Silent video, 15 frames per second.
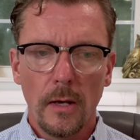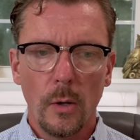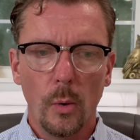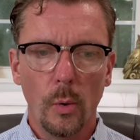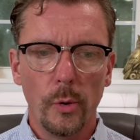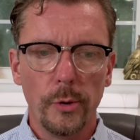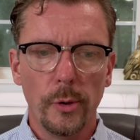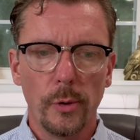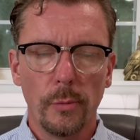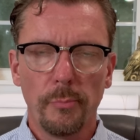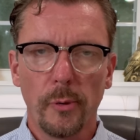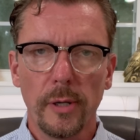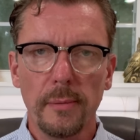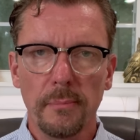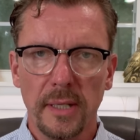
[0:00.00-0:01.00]
or your
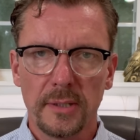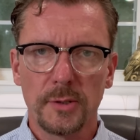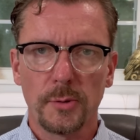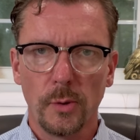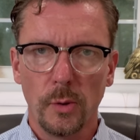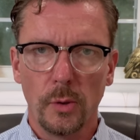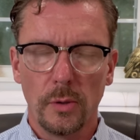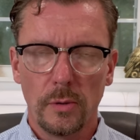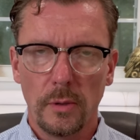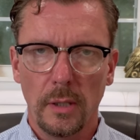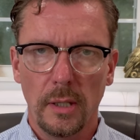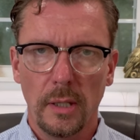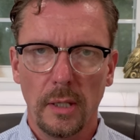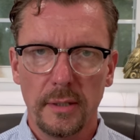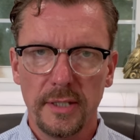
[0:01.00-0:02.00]
premenstrual
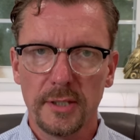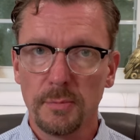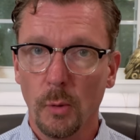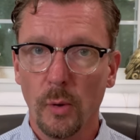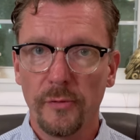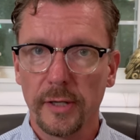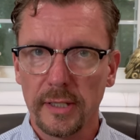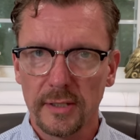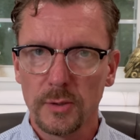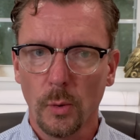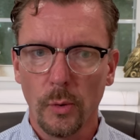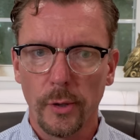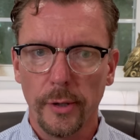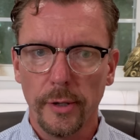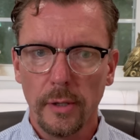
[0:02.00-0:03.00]
uh, dysmorphic
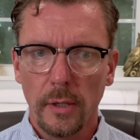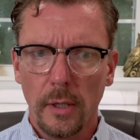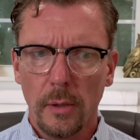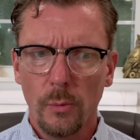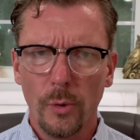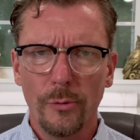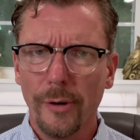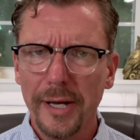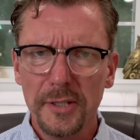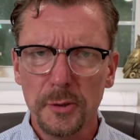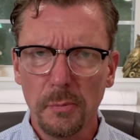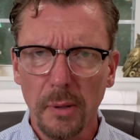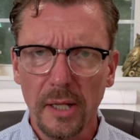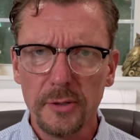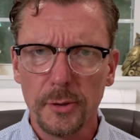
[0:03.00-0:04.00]
disorder would raise
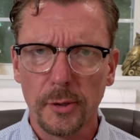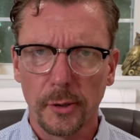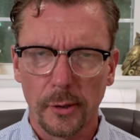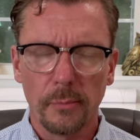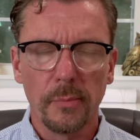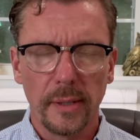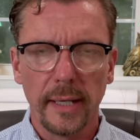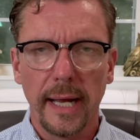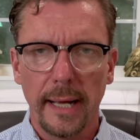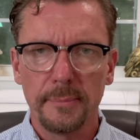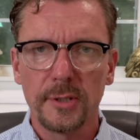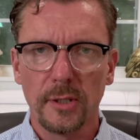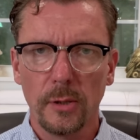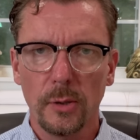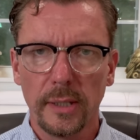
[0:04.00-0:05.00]
your blood sugar, but it
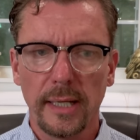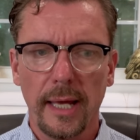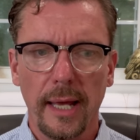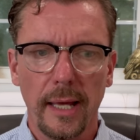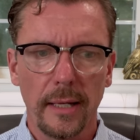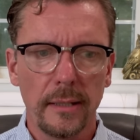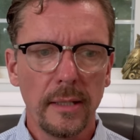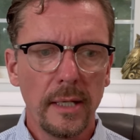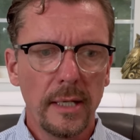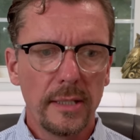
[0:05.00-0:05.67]
absolutely can.